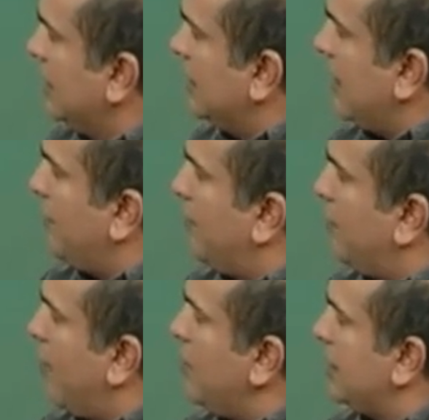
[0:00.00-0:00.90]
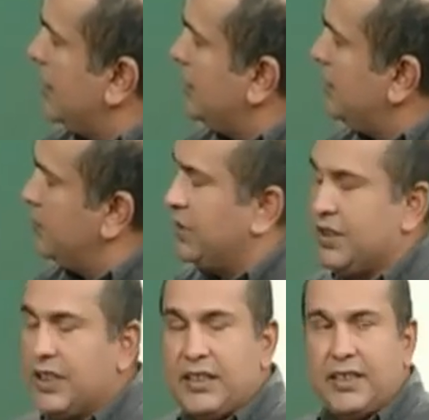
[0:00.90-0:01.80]
Now the bronchus, which
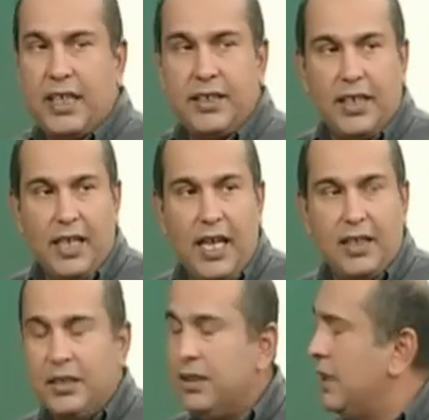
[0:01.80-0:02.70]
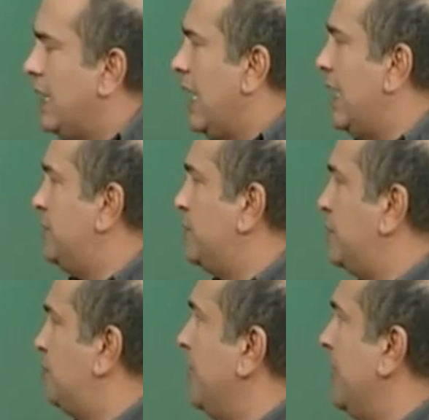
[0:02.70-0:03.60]
is inside the lung, has to
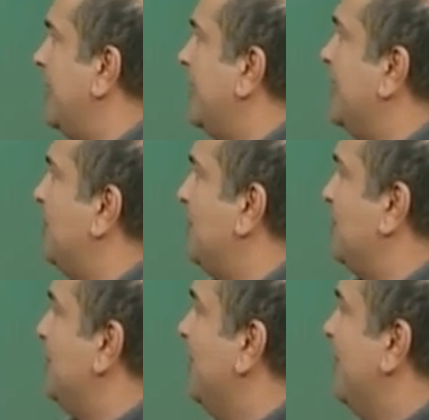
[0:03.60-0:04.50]
split into